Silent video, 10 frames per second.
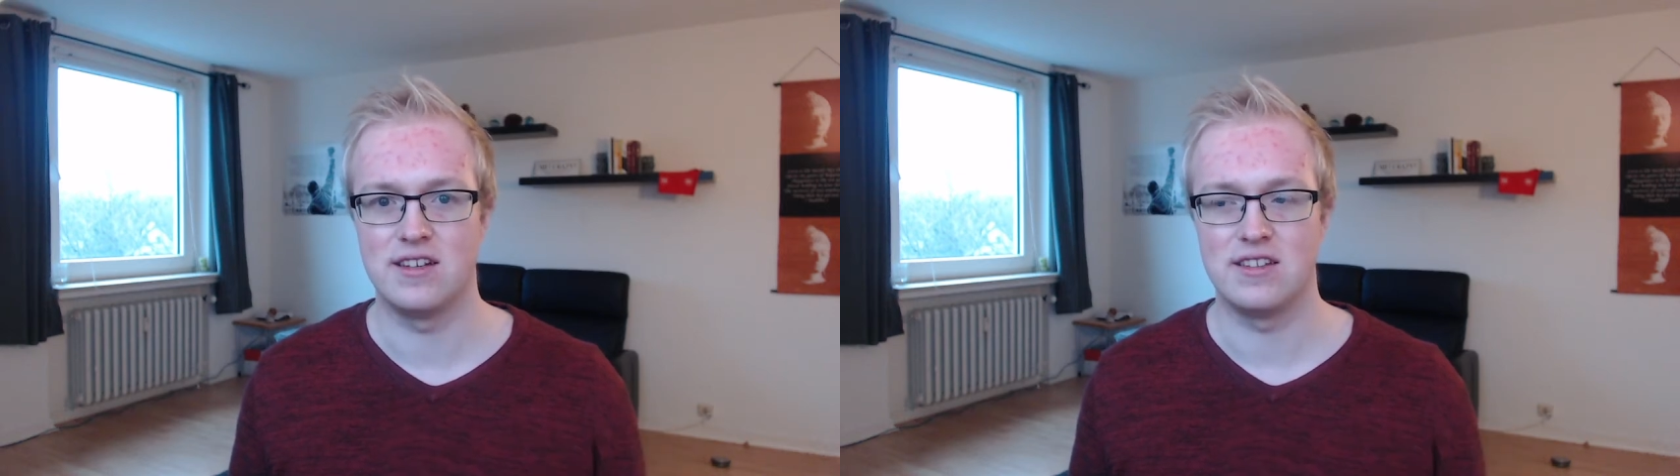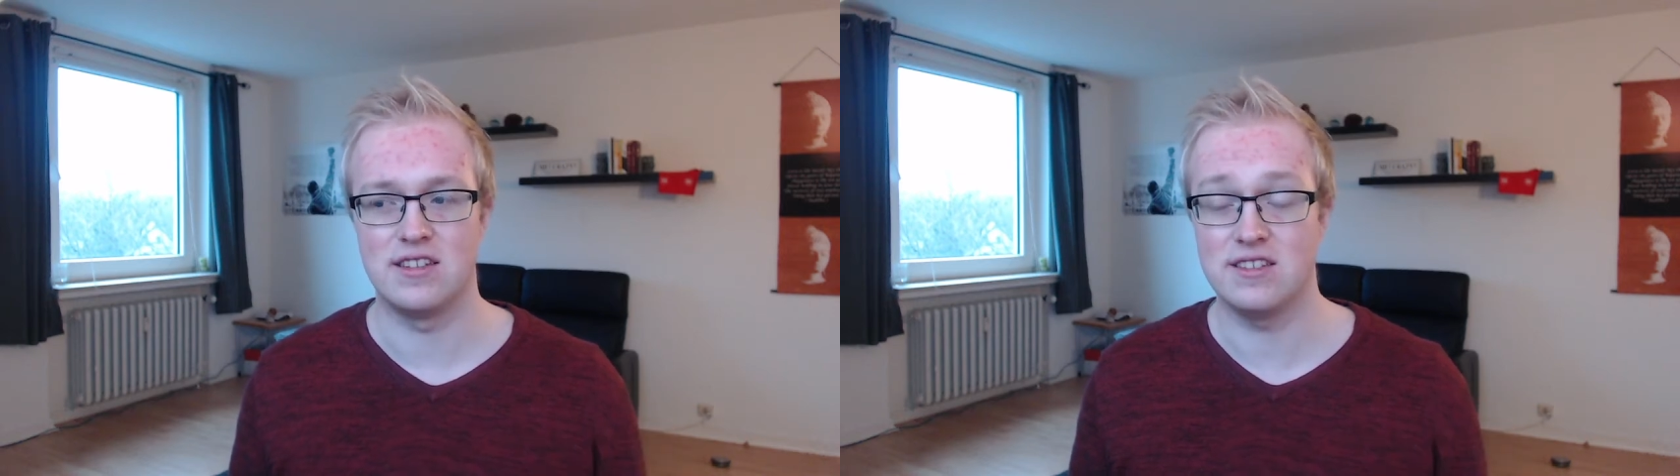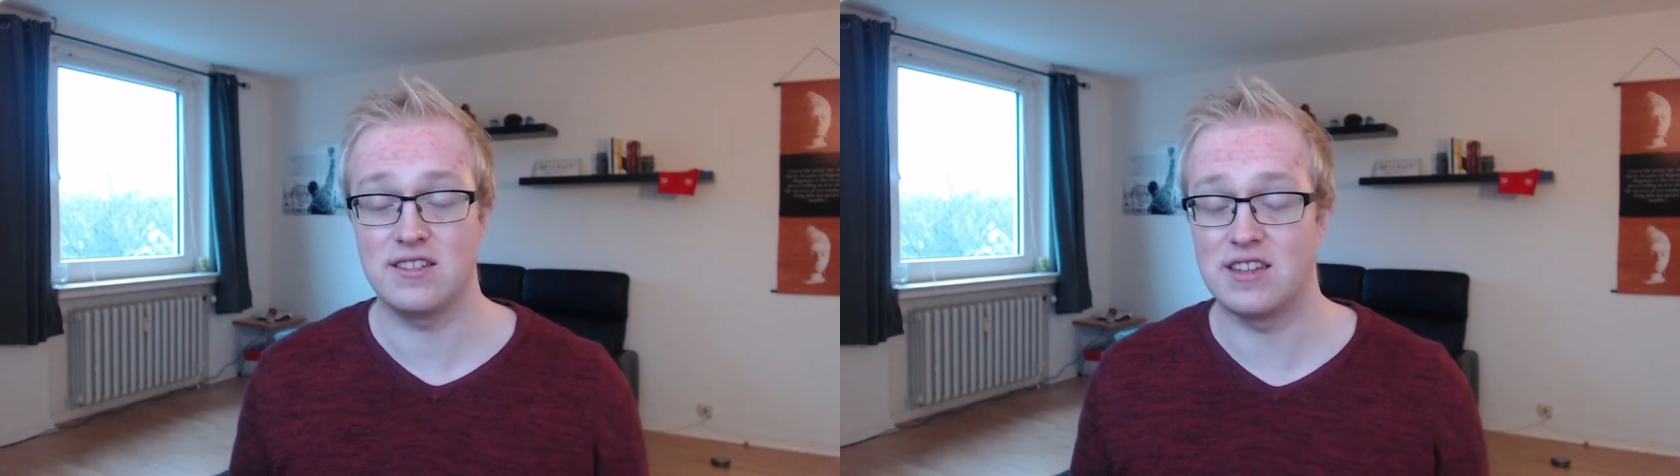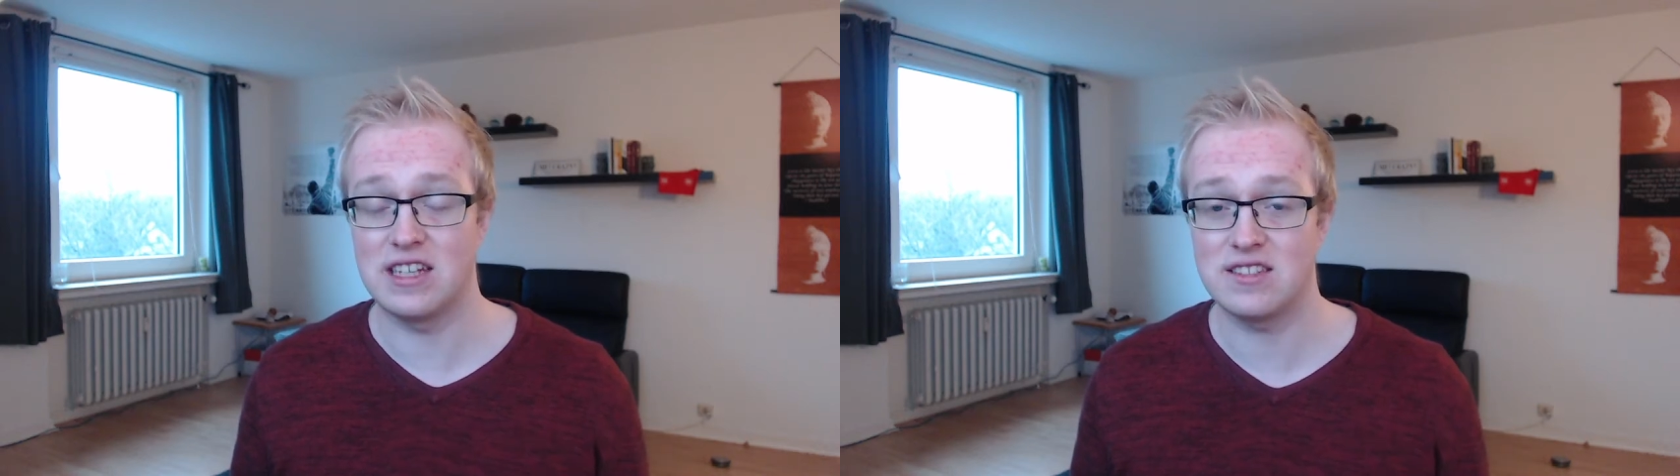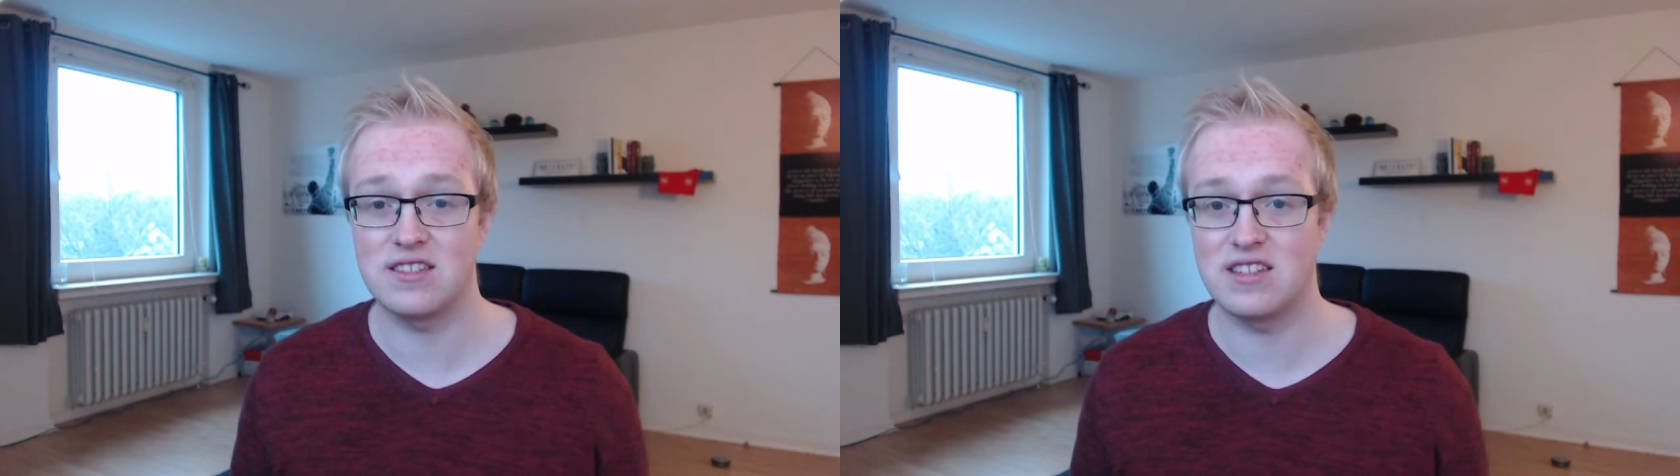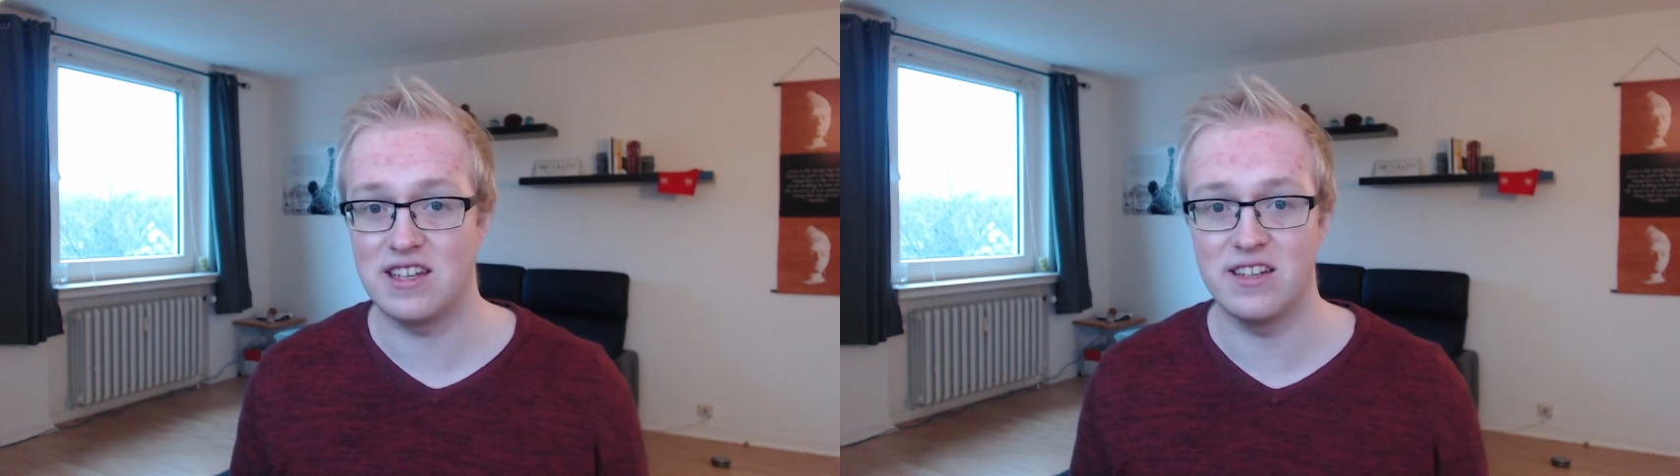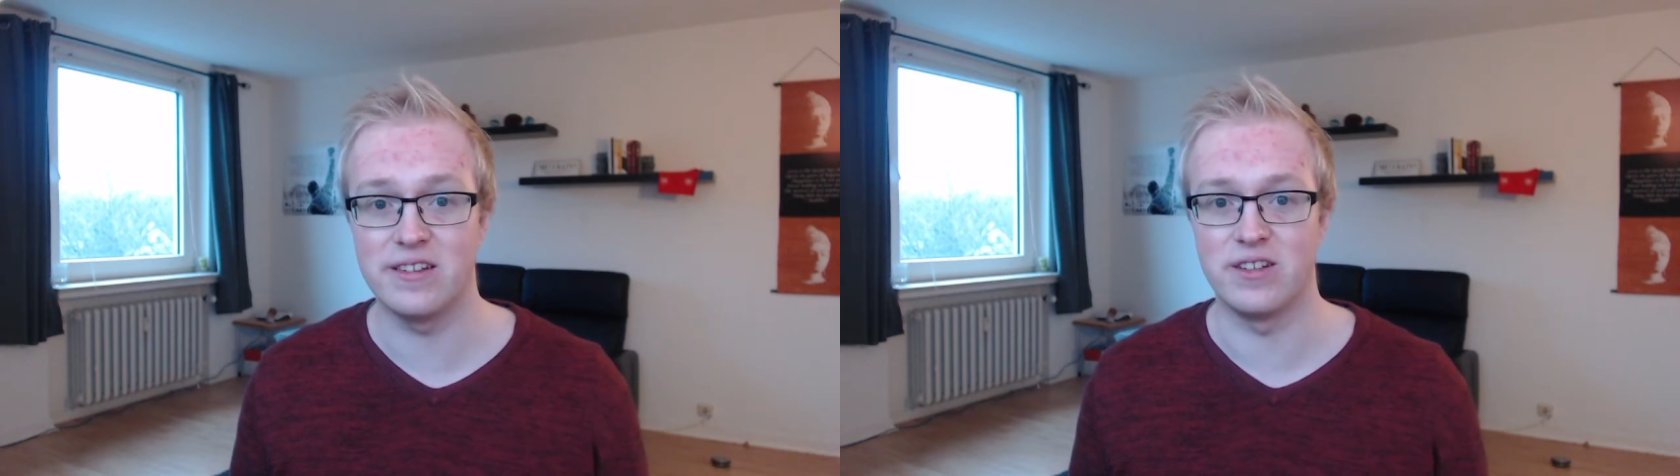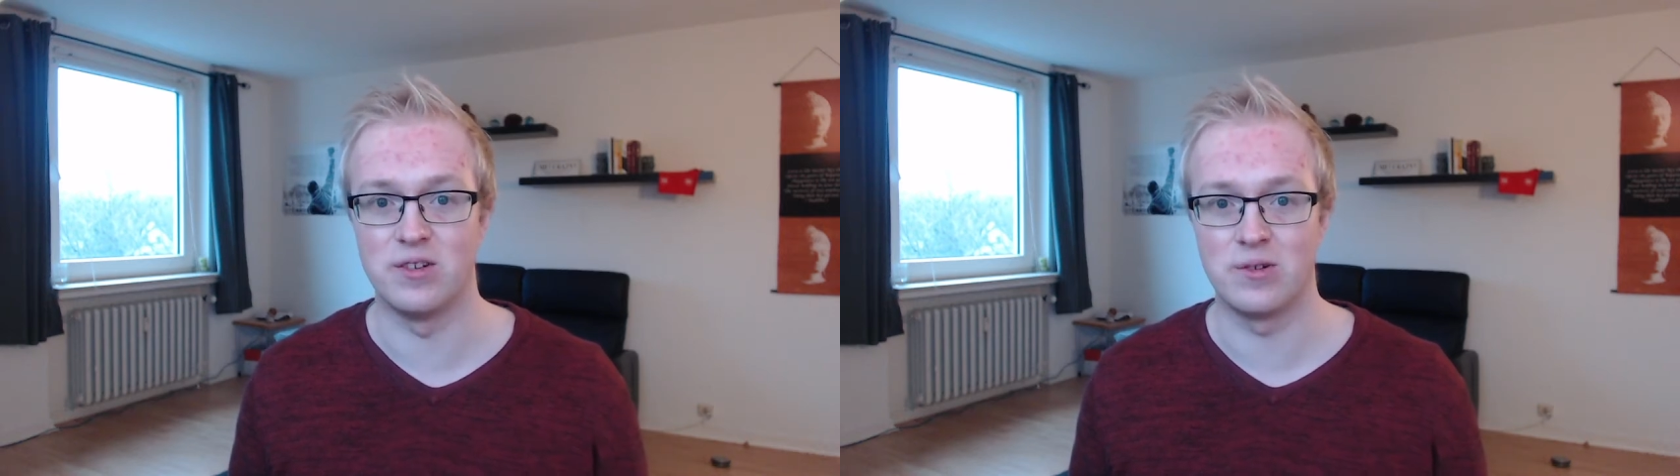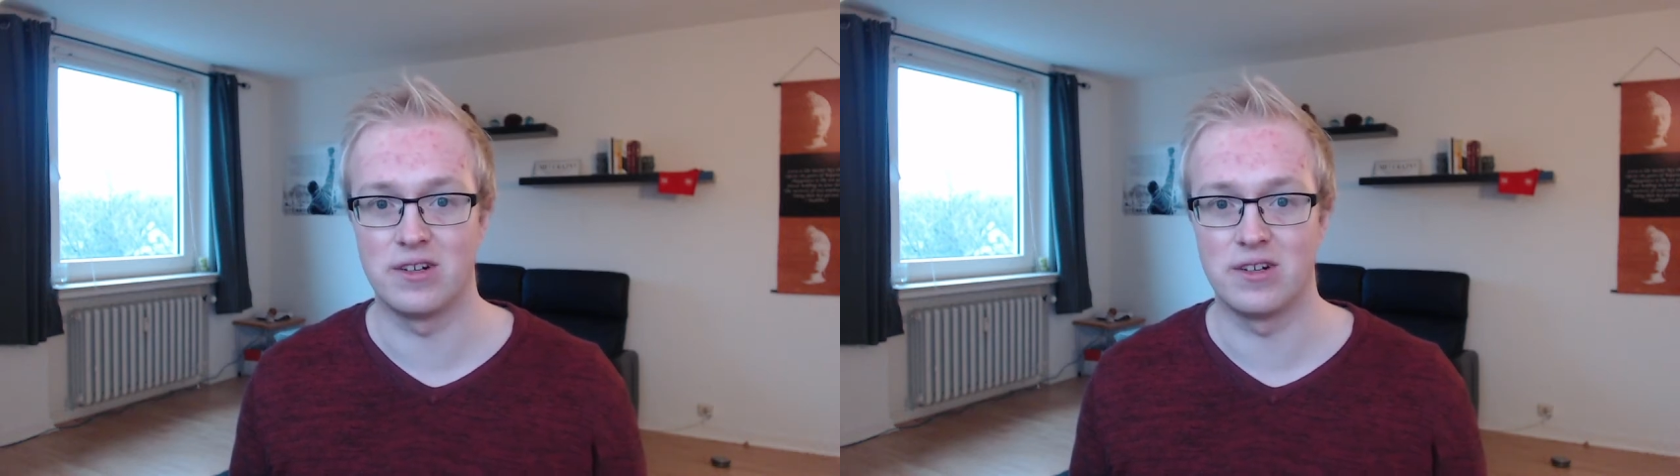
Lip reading: This doesn't kill you.